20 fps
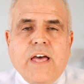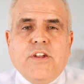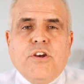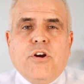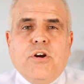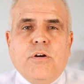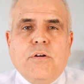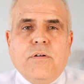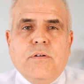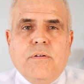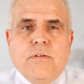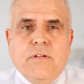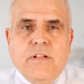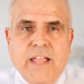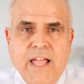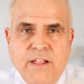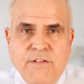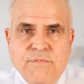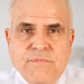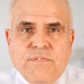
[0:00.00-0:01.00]
her
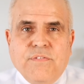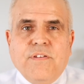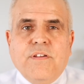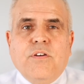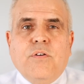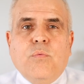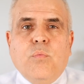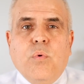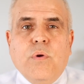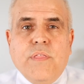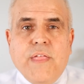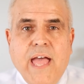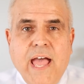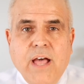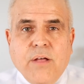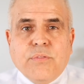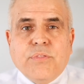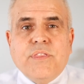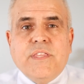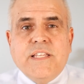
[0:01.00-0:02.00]
life
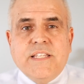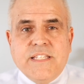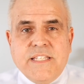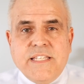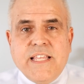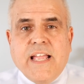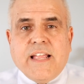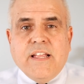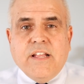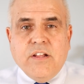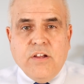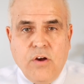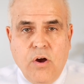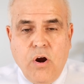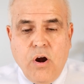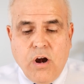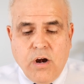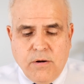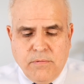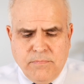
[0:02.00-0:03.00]
without this second
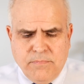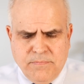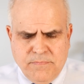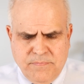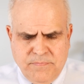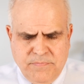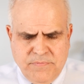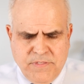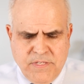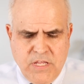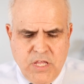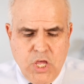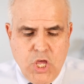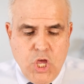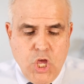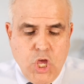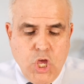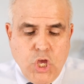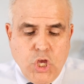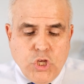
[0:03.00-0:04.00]
car.
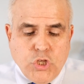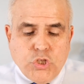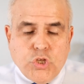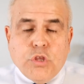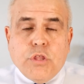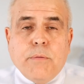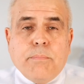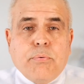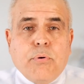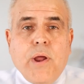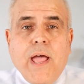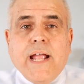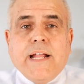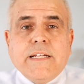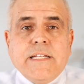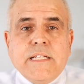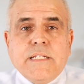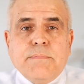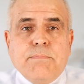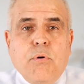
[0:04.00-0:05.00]
So the
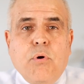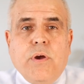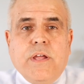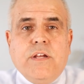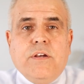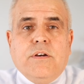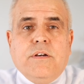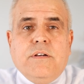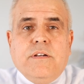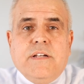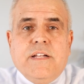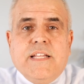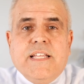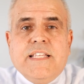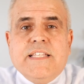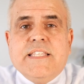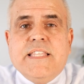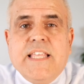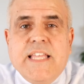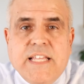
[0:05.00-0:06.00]
practice pointer
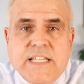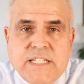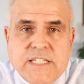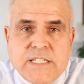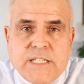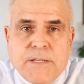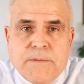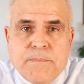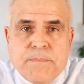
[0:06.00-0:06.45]
is this.